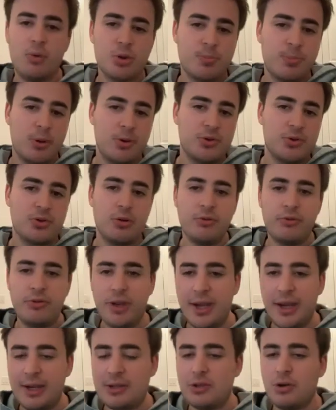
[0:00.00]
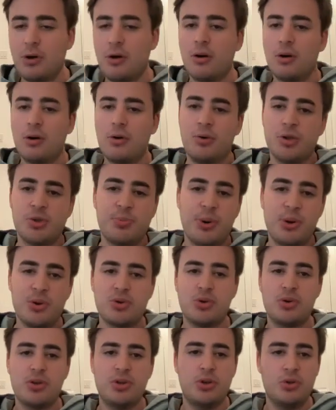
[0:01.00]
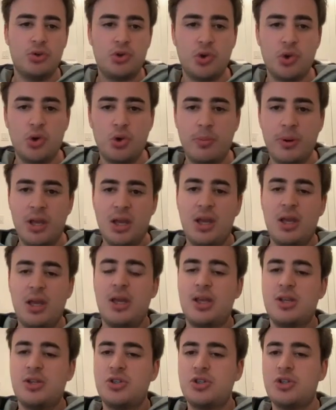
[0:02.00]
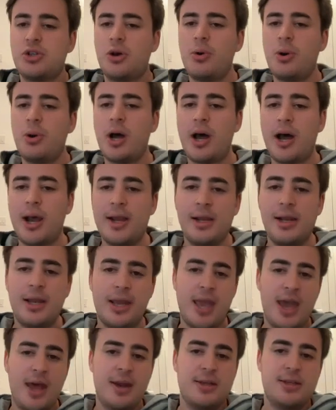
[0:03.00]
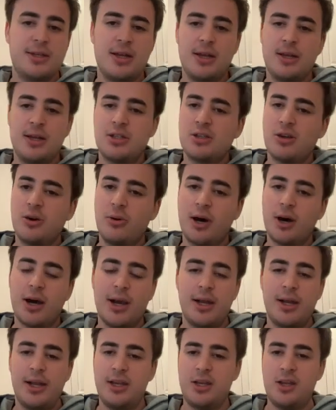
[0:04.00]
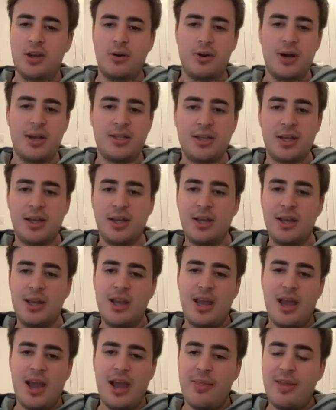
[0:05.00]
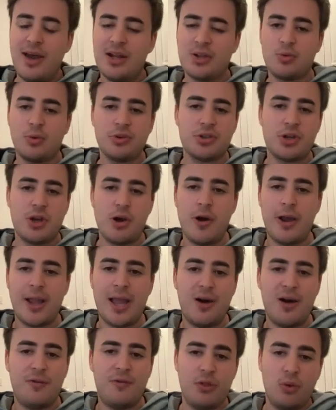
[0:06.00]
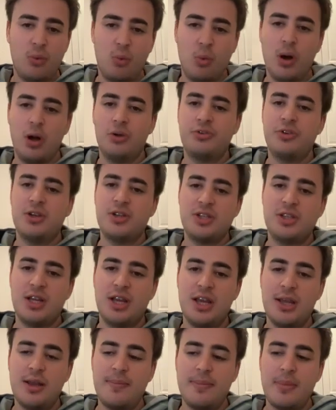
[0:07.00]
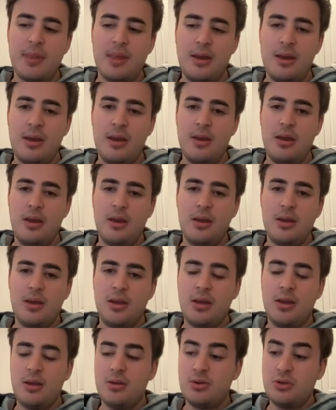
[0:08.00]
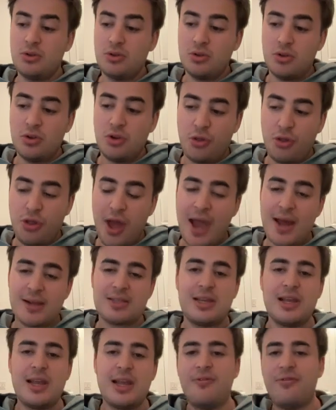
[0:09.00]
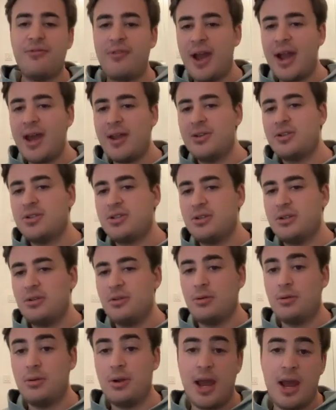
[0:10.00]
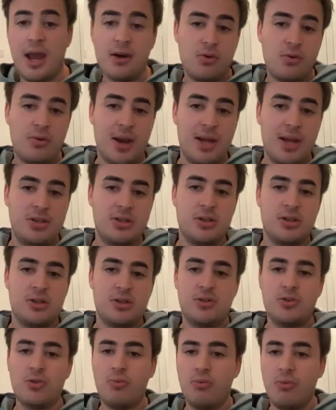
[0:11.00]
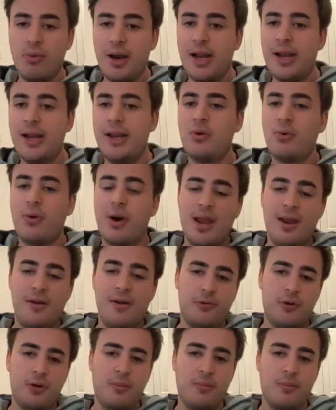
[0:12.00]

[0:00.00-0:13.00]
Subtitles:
what's posted on TikTok, what's posted on YouTube is so highly edited, it's so highly curated, and that's what's going out for the world to see. That's led fans and creators to really crave